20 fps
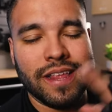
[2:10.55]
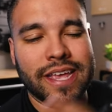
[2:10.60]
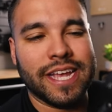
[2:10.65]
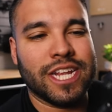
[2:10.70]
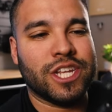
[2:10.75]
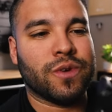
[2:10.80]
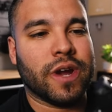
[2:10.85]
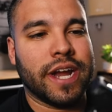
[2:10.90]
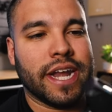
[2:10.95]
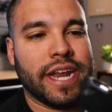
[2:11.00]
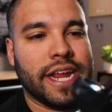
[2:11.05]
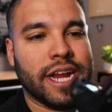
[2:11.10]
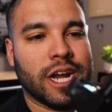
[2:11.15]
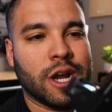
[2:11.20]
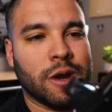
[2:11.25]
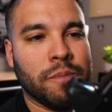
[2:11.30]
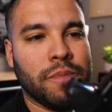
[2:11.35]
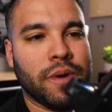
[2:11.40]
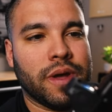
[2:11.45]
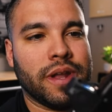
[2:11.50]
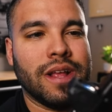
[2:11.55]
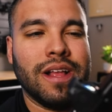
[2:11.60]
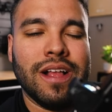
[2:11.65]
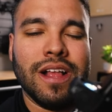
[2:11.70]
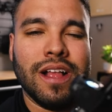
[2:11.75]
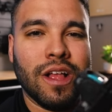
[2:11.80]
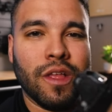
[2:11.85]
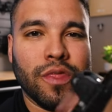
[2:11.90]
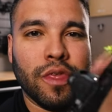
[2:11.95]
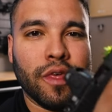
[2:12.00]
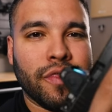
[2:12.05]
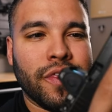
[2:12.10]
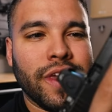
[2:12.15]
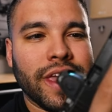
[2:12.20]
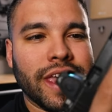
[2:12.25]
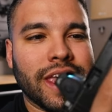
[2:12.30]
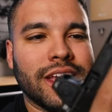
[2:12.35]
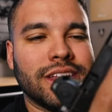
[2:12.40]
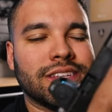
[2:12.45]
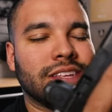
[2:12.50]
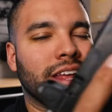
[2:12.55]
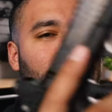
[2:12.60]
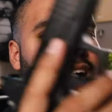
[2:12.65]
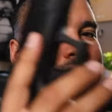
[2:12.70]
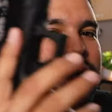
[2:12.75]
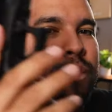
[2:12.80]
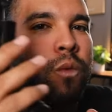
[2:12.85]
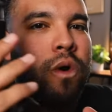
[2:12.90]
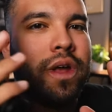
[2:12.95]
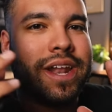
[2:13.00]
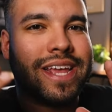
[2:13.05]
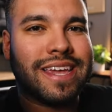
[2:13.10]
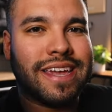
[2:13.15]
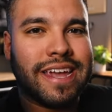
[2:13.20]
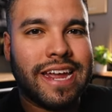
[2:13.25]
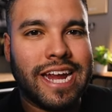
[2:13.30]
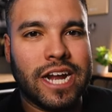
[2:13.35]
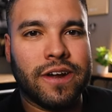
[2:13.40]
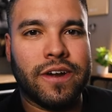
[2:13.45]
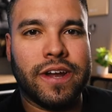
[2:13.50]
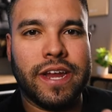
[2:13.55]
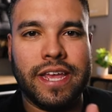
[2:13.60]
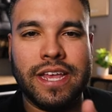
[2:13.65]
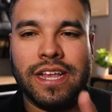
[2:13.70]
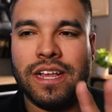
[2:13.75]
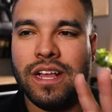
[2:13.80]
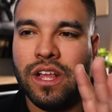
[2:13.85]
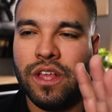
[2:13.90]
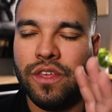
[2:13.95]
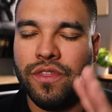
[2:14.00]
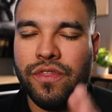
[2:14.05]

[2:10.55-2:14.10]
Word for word: It's right here. But the thing is that I wanna carry